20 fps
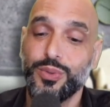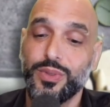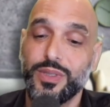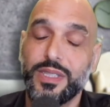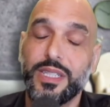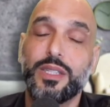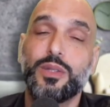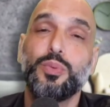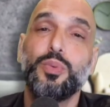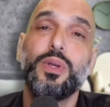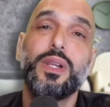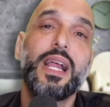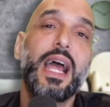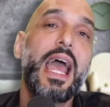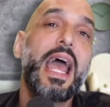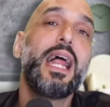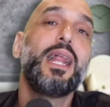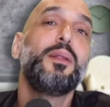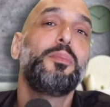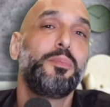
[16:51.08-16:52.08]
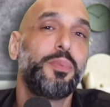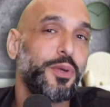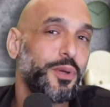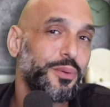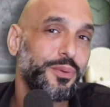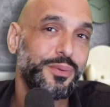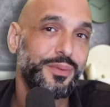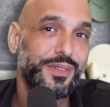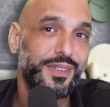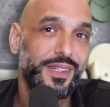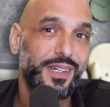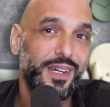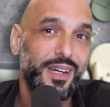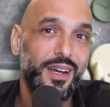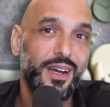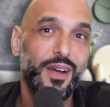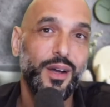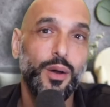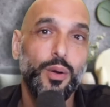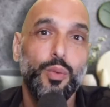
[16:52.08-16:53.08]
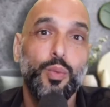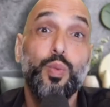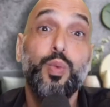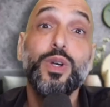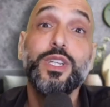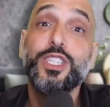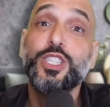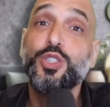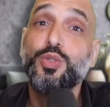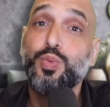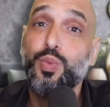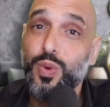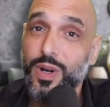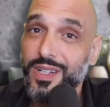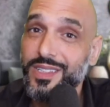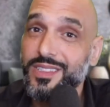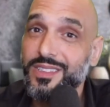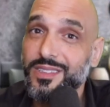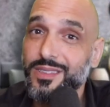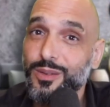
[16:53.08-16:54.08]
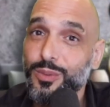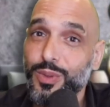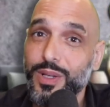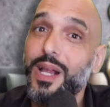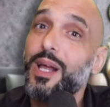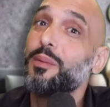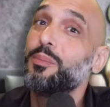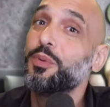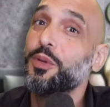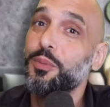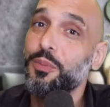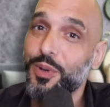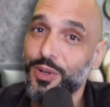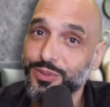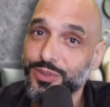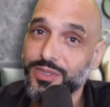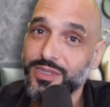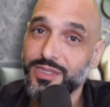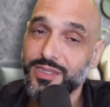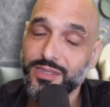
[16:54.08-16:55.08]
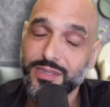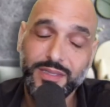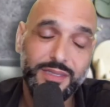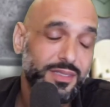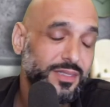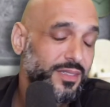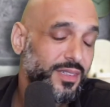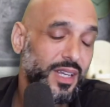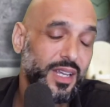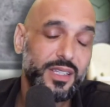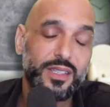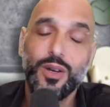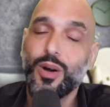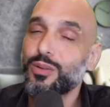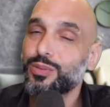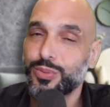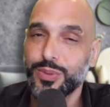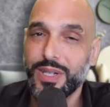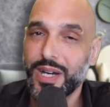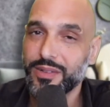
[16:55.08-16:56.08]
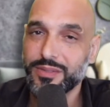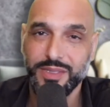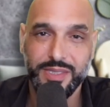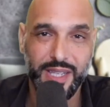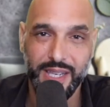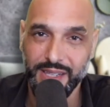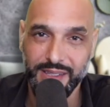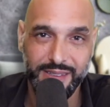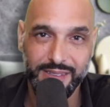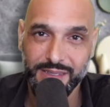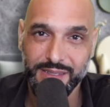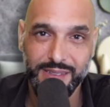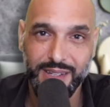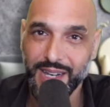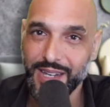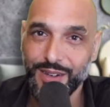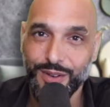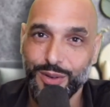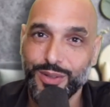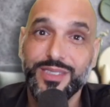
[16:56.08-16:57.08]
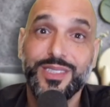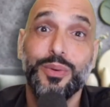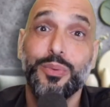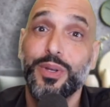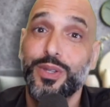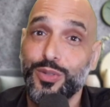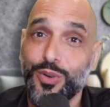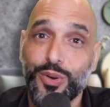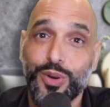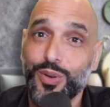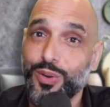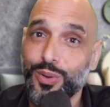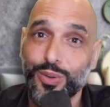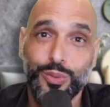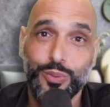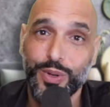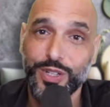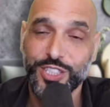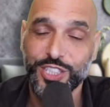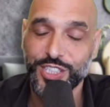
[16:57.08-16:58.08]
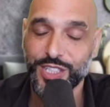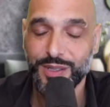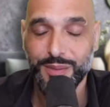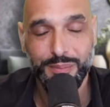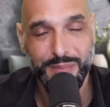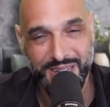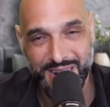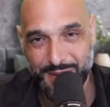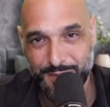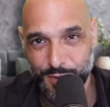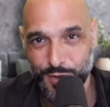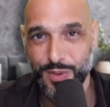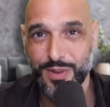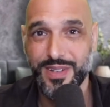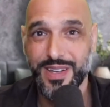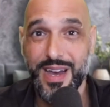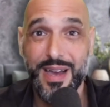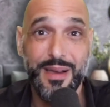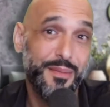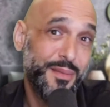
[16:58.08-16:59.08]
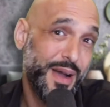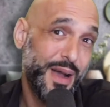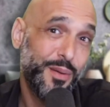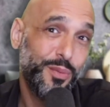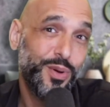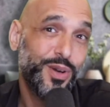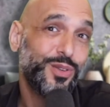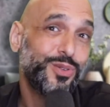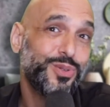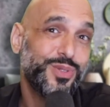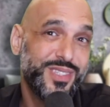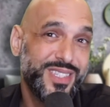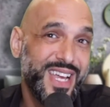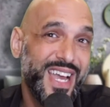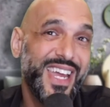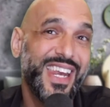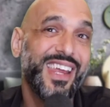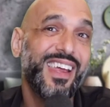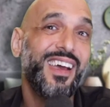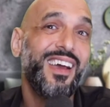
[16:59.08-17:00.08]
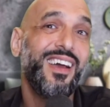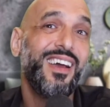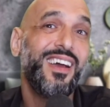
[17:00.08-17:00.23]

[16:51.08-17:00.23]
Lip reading: that will help you. Which one will help you most? It goes without saying. I know it's a rhetorical question, but I wanted to say it